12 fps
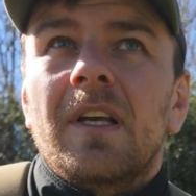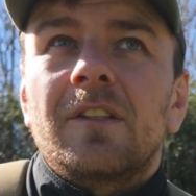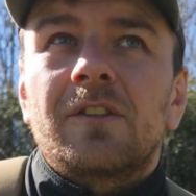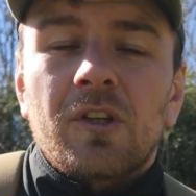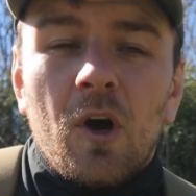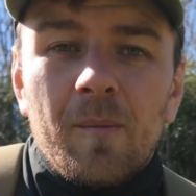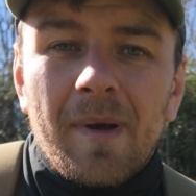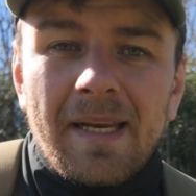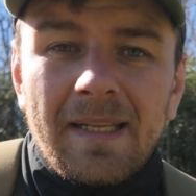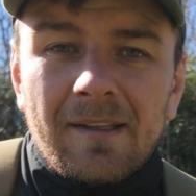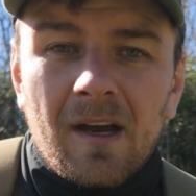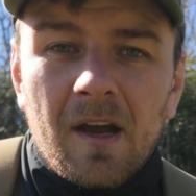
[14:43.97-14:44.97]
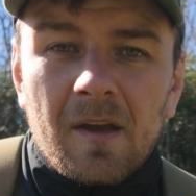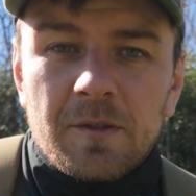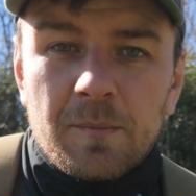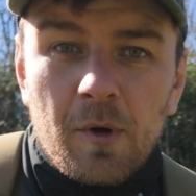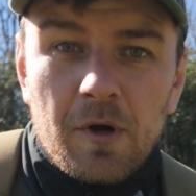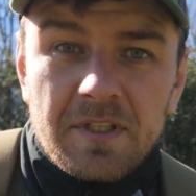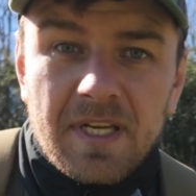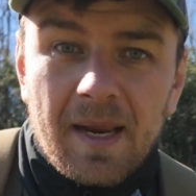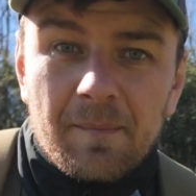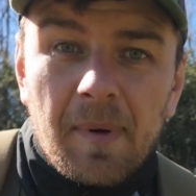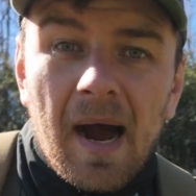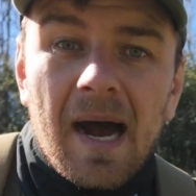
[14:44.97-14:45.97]
so many times birds
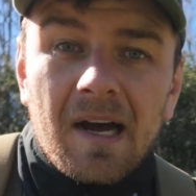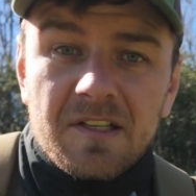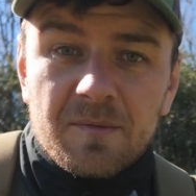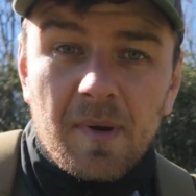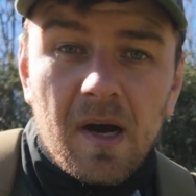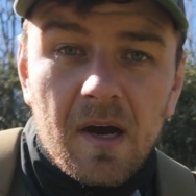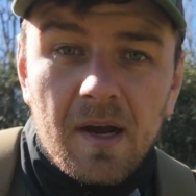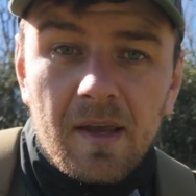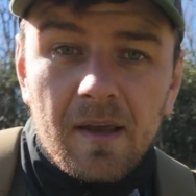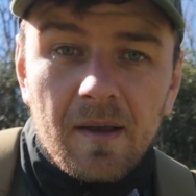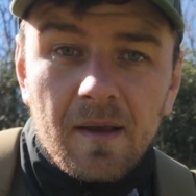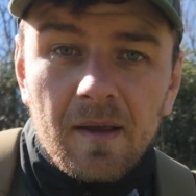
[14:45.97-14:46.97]
can pass by